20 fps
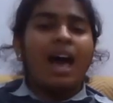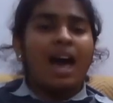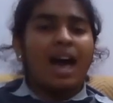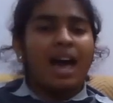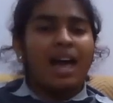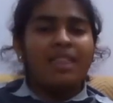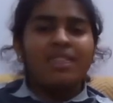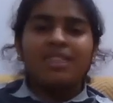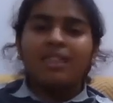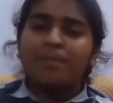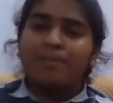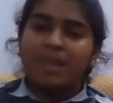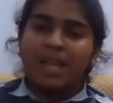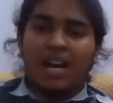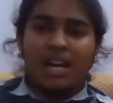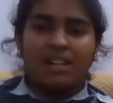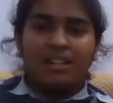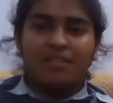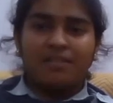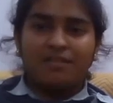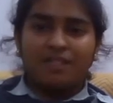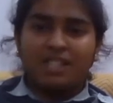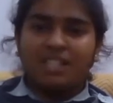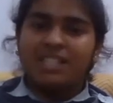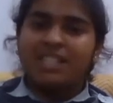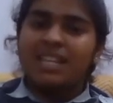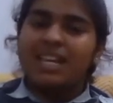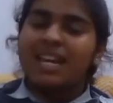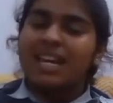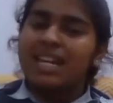and the blood, which
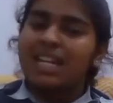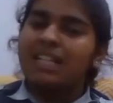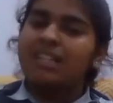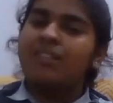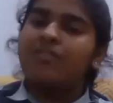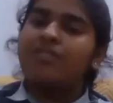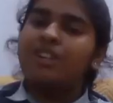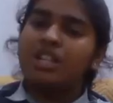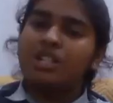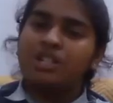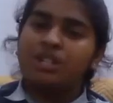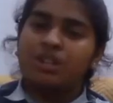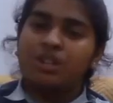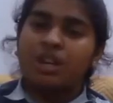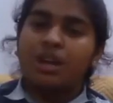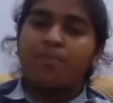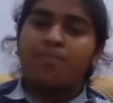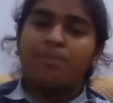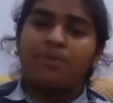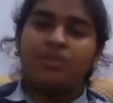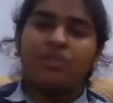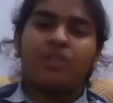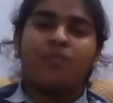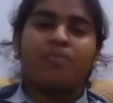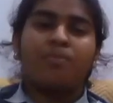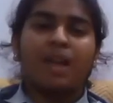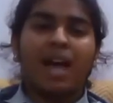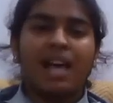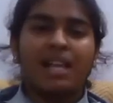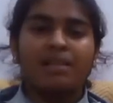is a connective tissue composed of
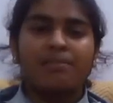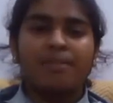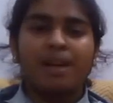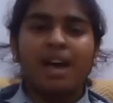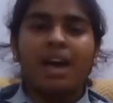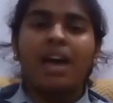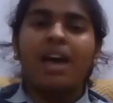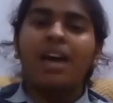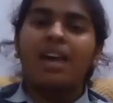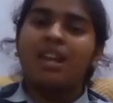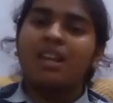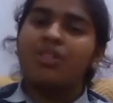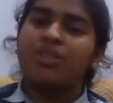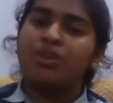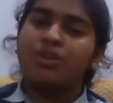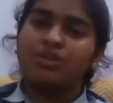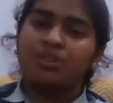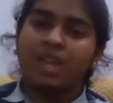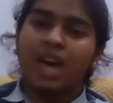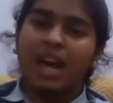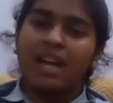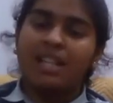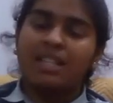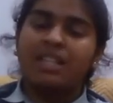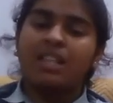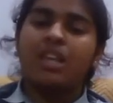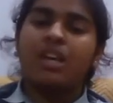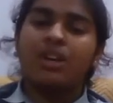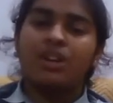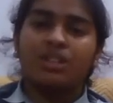plasma,
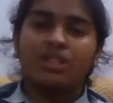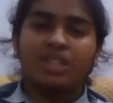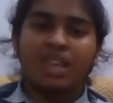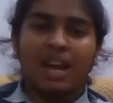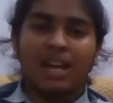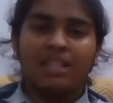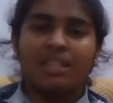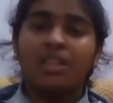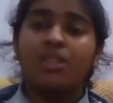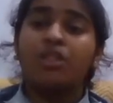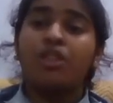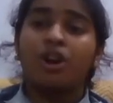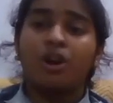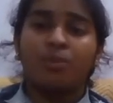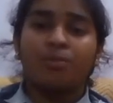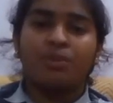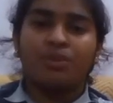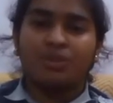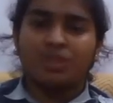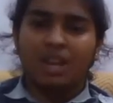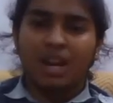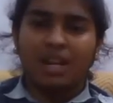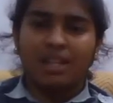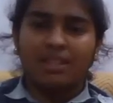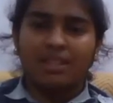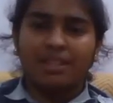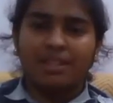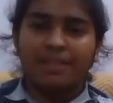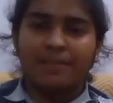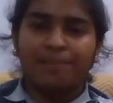erythrocytes, leukocytes, and
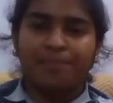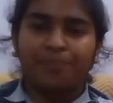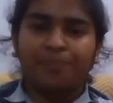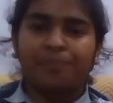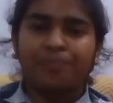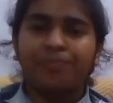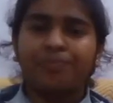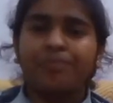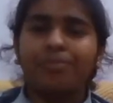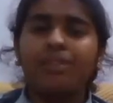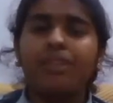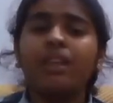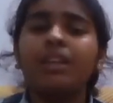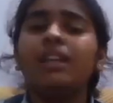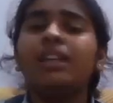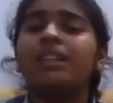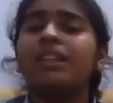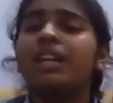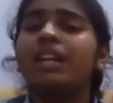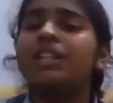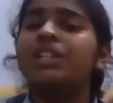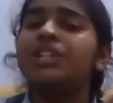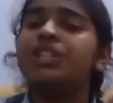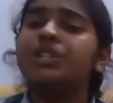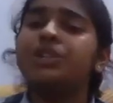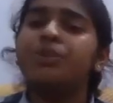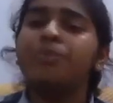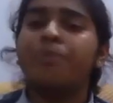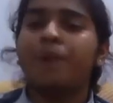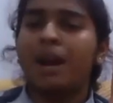thrombocytes. There are
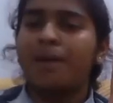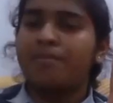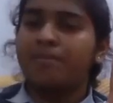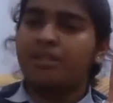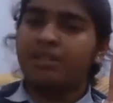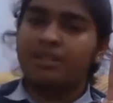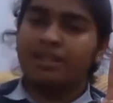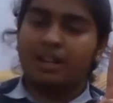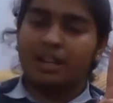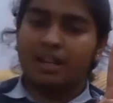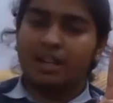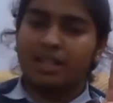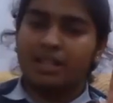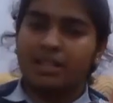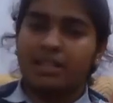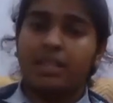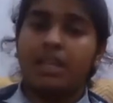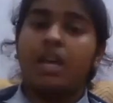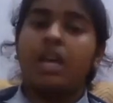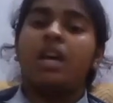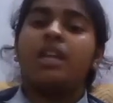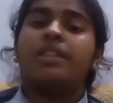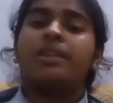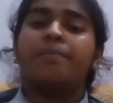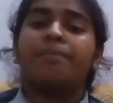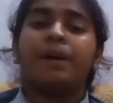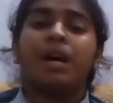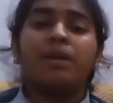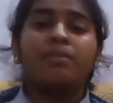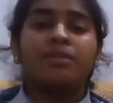two primary circuits: the
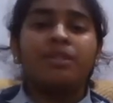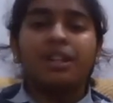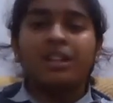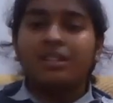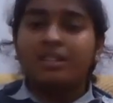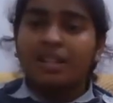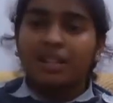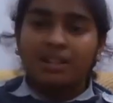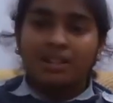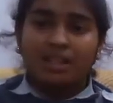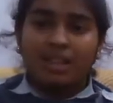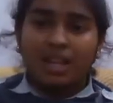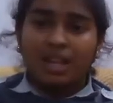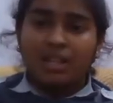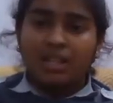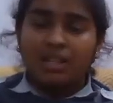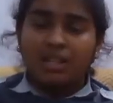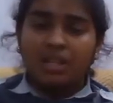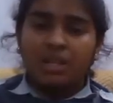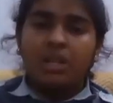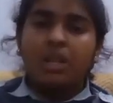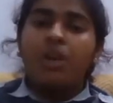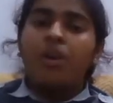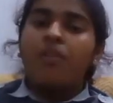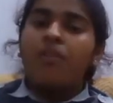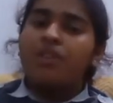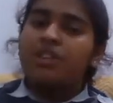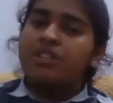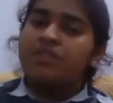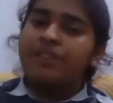pulmonary circulation,
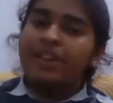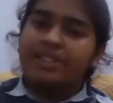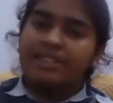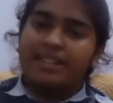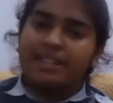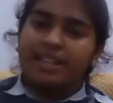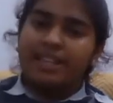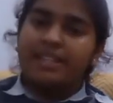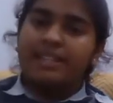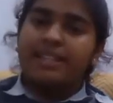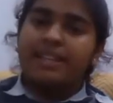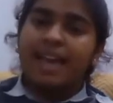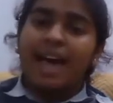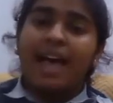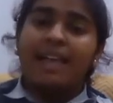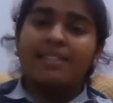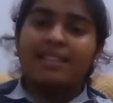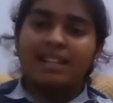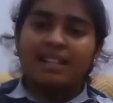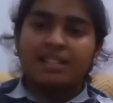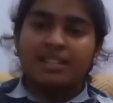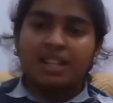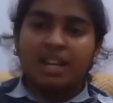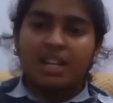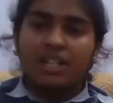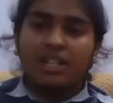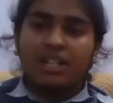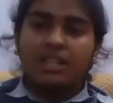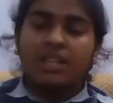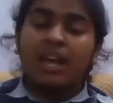which facilitates gas
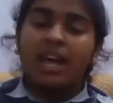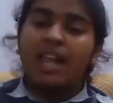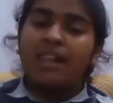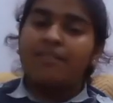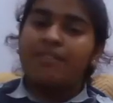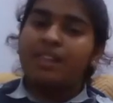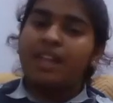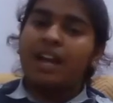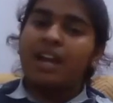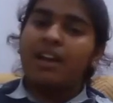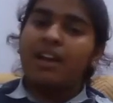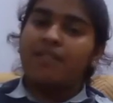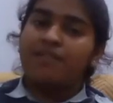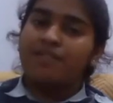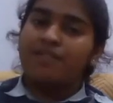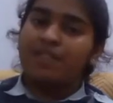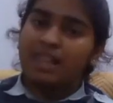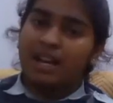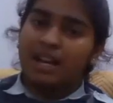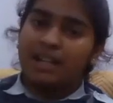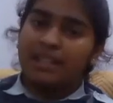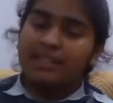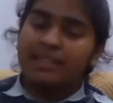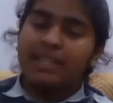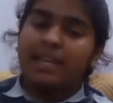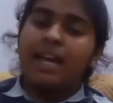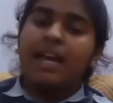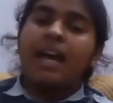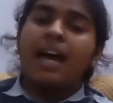exchange in the alveoli of the lungs,